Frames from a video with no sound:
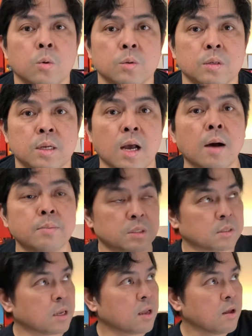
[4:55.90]

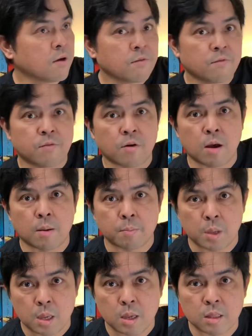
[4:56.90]
comes from
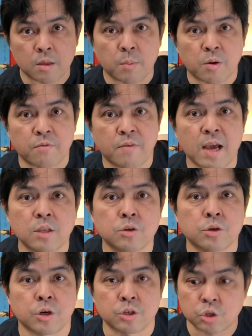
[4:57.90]
the
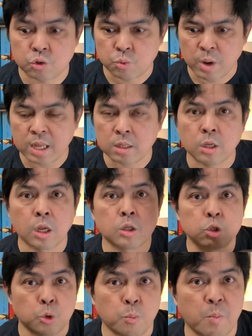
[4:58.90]
manufacturer straight
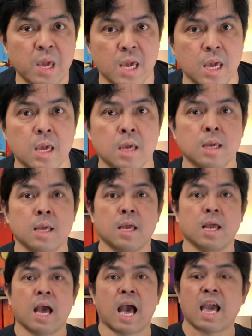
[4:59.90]
to me,
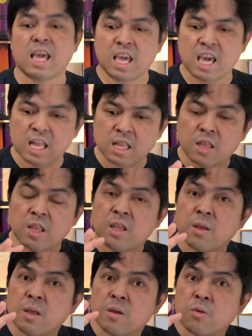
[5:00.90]
I can
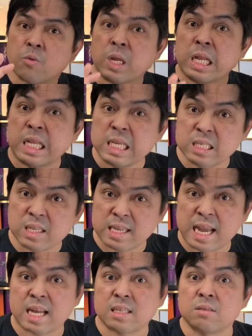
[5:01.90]
release
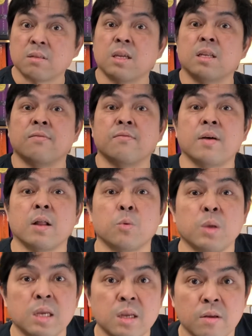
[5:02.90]
that in the following